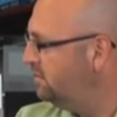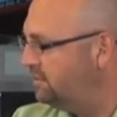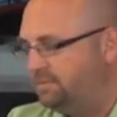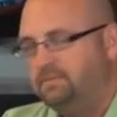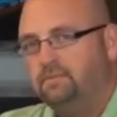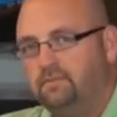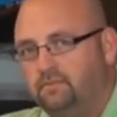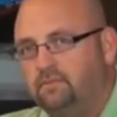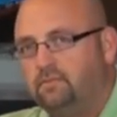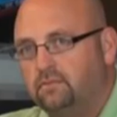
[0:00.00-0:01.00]

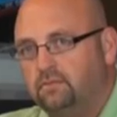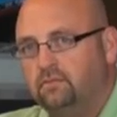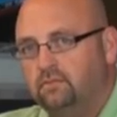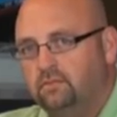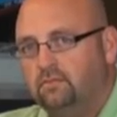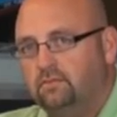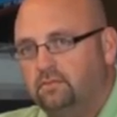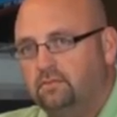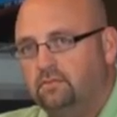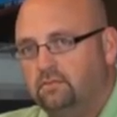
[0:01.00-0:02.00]

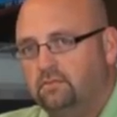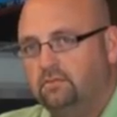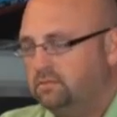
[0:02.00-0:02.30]
No words are spoken by the person on screen.